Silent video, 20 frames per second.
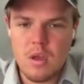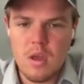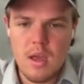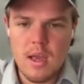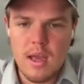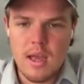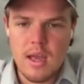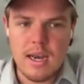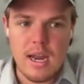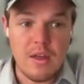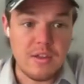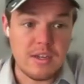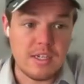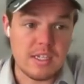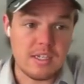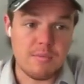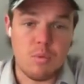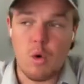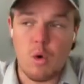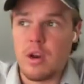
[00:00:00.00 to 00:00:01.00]
Now this is
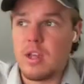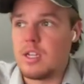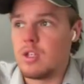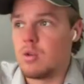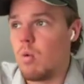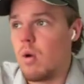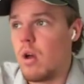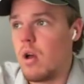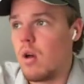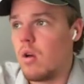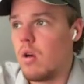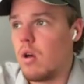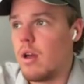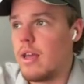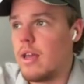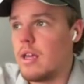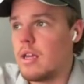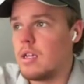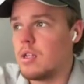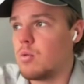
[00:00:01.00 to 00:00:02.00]
important as well,
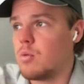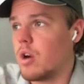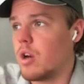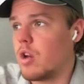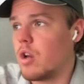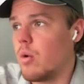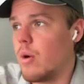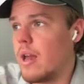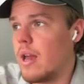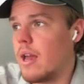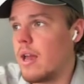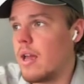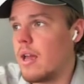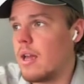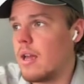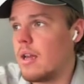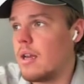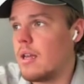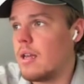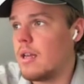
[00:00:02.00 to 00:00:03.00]
is we're gonna go
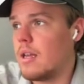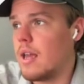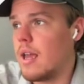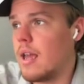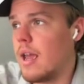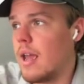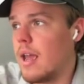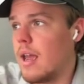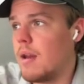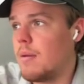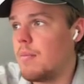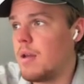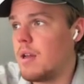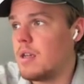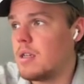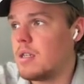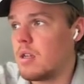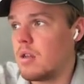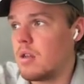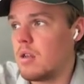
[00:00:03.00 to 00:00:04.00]
ahead and
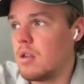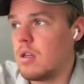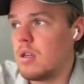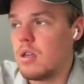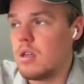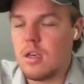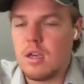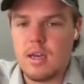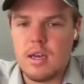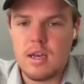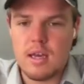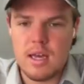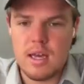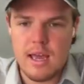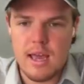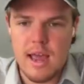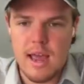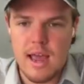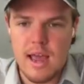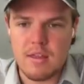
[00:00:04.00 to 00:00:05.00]
basically
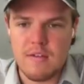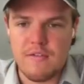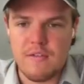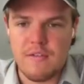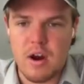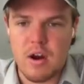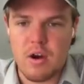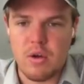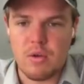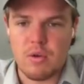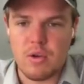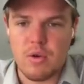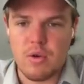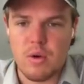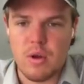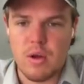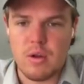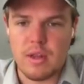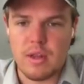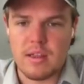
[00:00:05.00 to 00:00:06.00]
add the file U
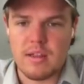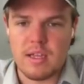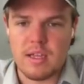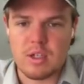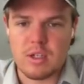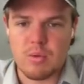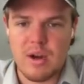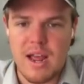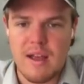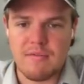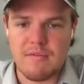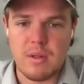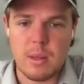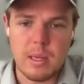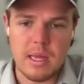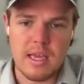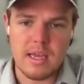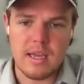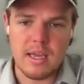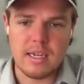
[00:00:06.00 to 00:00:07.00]
R L like this. We're gonna have the link.